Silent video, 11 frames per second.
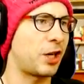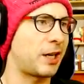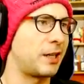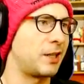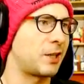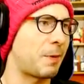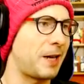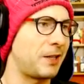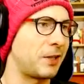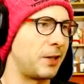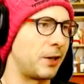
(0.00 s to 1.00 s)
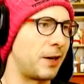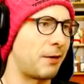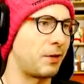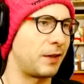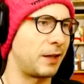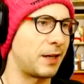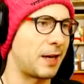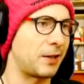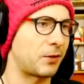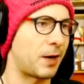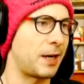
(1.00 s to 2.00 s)
chicken and spice in here and everything
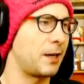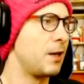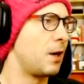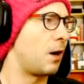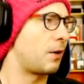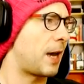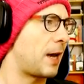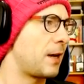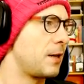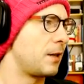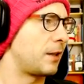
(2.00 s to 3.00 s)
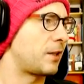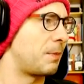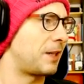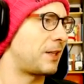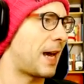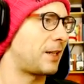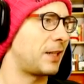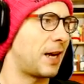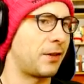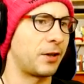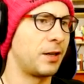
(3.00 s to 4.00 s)
nice, right? Okay, let's mix that
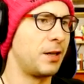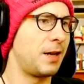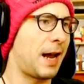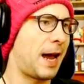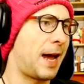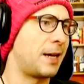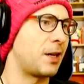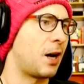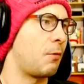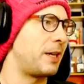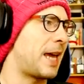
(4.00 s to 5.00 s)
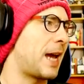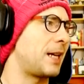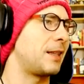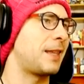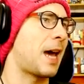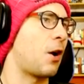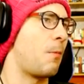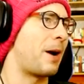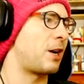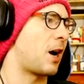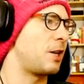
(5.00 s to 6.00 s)
together. And, oh, we can't get that. Oh
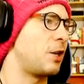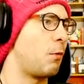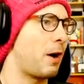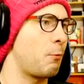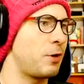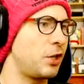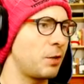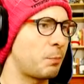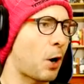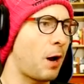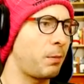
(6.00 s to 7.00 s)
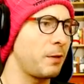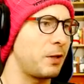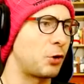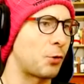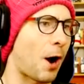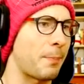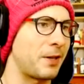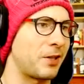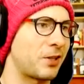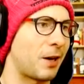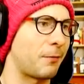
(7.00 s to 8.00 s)
my god, you know what? We should probably be
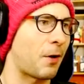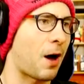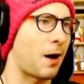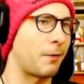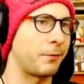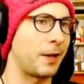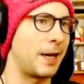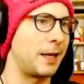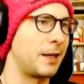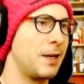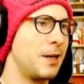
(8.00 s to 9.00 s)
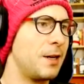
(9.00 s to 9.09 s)
dropping stuff off, like...